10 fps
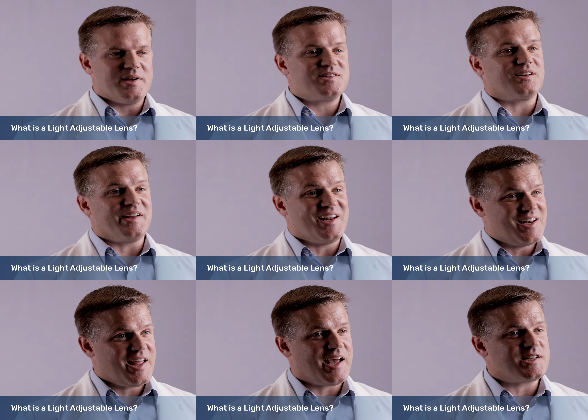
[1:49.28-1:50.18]
basically an
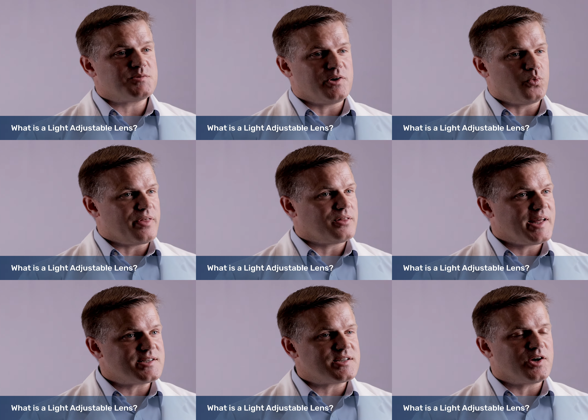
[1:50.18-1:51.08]
enhancement with
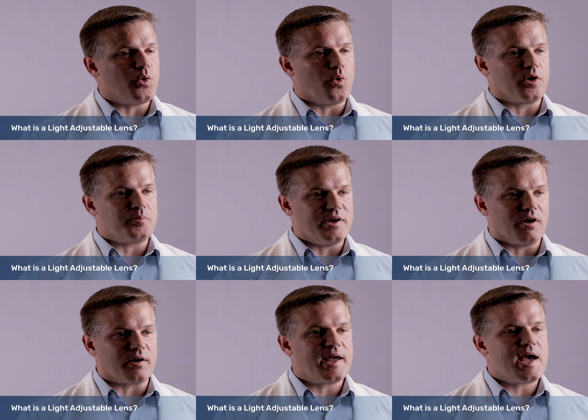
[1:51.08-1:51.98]
LASIK or
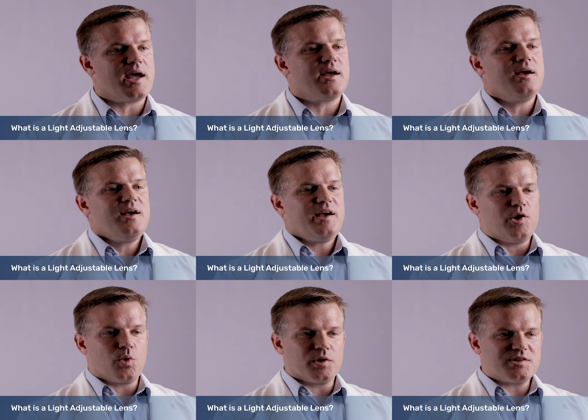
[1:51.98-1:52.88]
PRK,
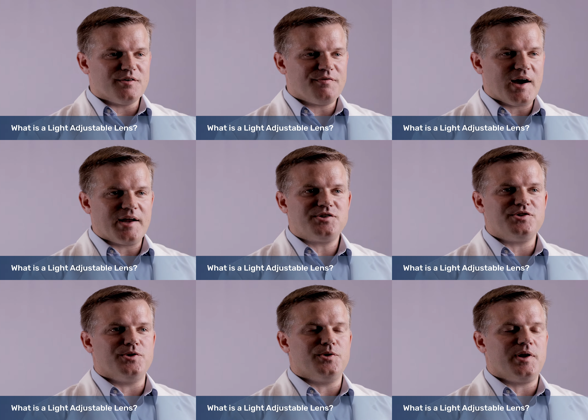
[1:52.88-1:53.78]
in order to
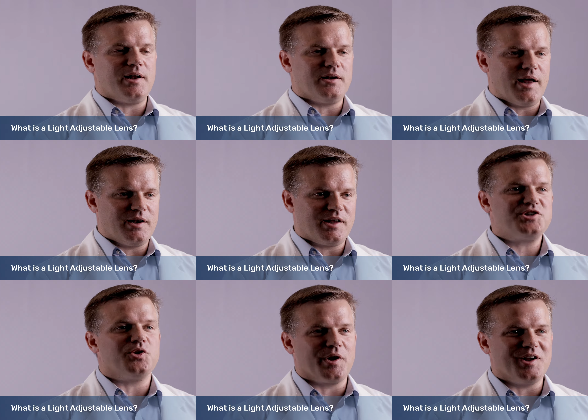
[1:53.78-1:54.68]
fine-tune and
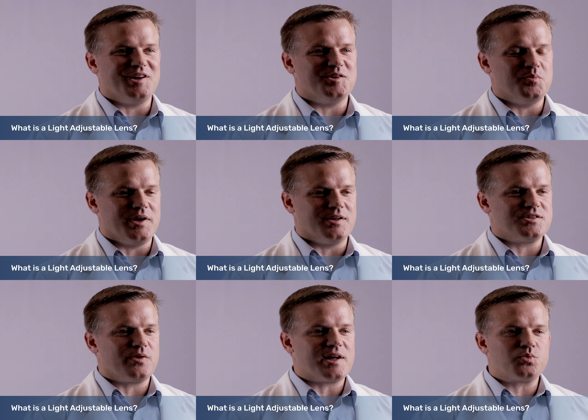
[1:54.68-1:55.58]
get you where you need to be. And
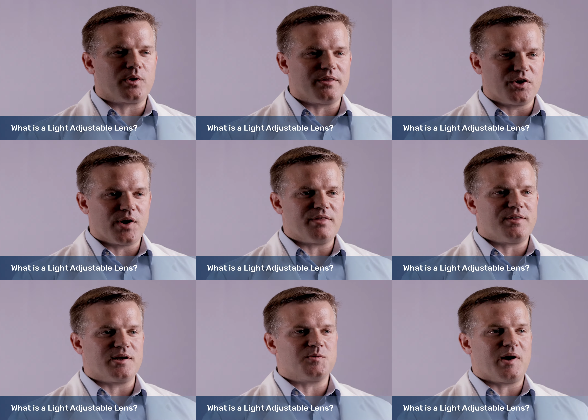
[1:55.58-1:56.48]
so that's one of the great
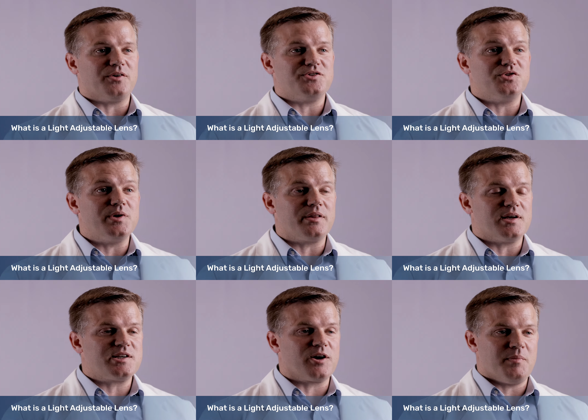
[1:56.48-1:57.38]
things about doing
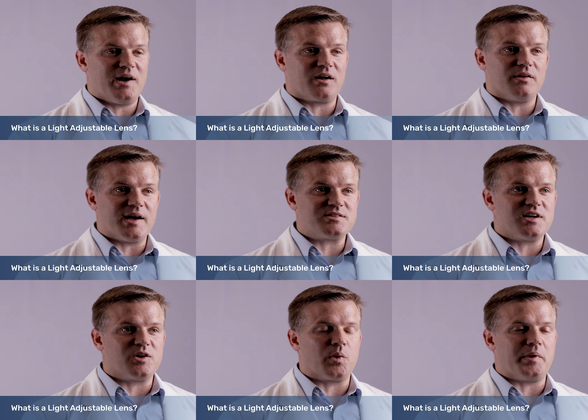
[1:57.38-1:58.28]
this here at Medical Eye
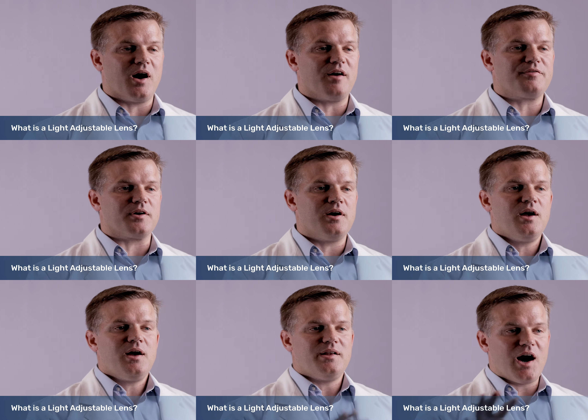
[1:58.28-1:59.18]
Center, where we offer
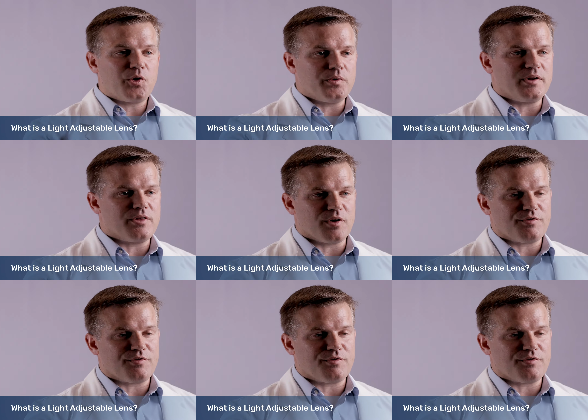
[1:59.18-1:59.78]
not only the